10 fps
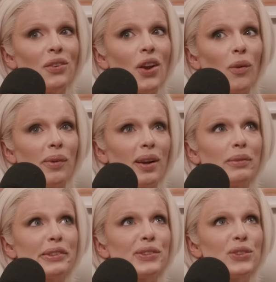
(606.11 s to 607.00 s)
know, but I'm
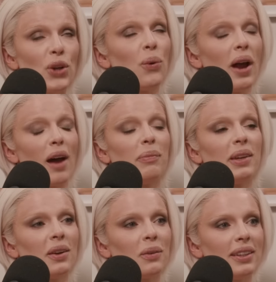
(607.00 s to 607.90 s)
so happy
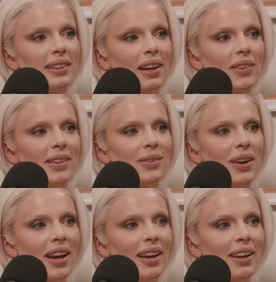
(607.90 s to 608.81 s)
it went down this
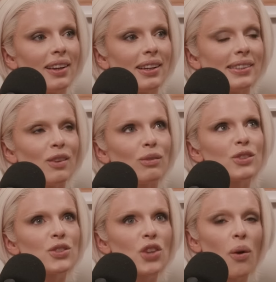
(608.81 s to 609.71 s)
way mm-hmm. because I'm
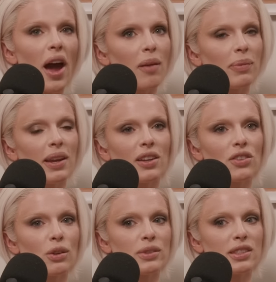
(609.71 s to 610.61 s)
so happy I
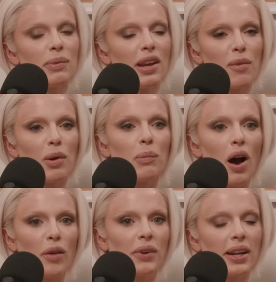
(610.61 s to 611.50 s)
chose to become a
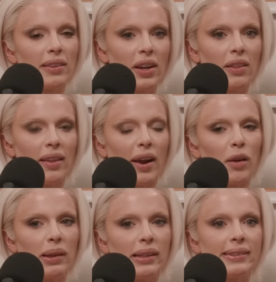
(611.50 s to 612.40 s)
mom right then and there
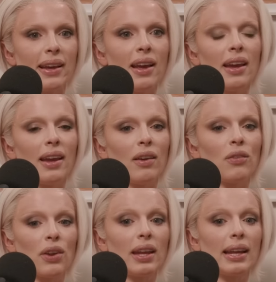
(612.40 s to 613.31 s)
because
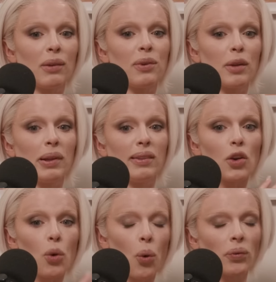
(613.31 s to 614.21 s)
really it would have been the
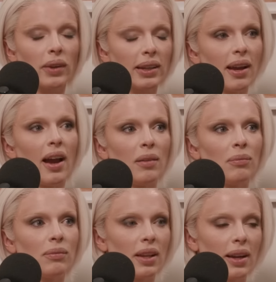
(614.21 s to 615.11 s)
only
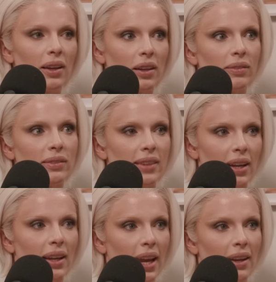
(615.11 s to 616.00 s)
time that I could have
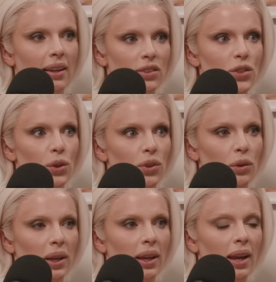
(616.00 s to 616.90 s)
dedicated to
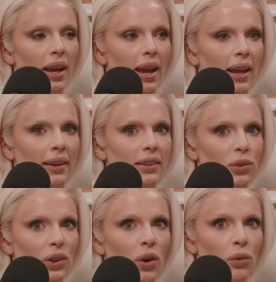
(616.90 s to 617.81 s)
doing it and
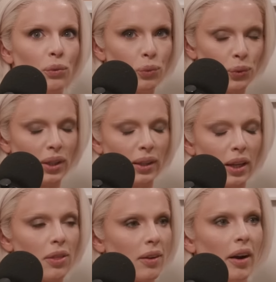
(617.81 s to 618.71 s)
doing a really
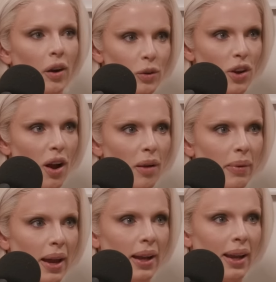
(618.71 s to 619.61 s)
thorough job
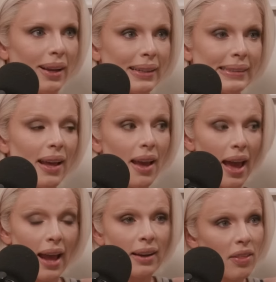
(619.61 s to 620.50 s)
at it because right.
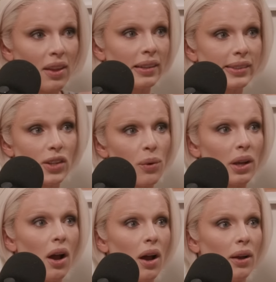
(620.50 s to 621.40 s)
I had nothing else going
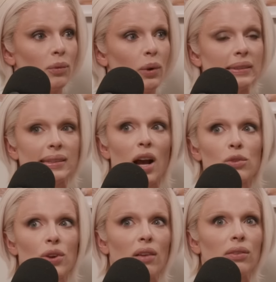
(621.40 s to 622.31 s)
on. Whereas now I'm
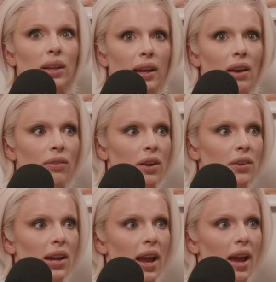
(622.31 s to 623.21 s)
traveling every other
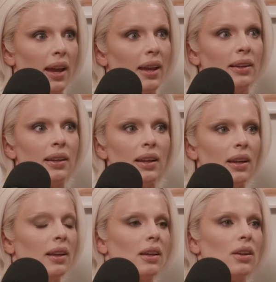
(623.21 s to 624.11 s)
day and,
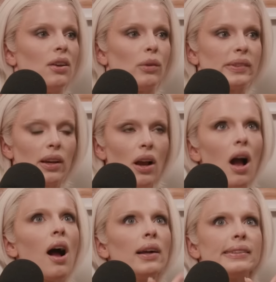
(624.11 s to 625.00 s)
you know, it's a
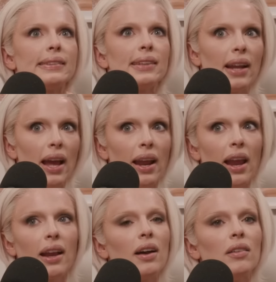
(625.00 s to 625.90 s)
constant
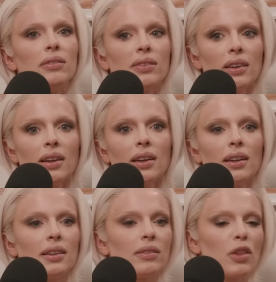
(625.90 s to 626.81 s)
headache of,
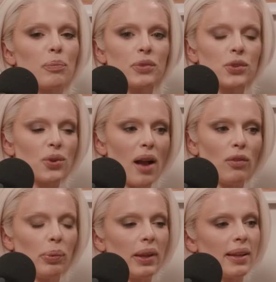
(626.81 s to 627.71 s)
the
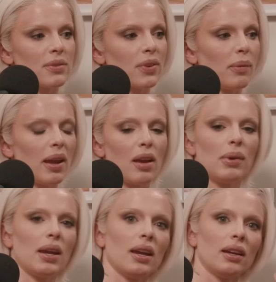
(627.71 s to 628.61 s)
travel plans for the
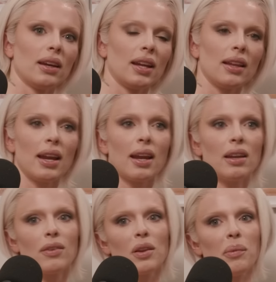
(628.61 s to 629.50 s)
baby, getting the nanny for the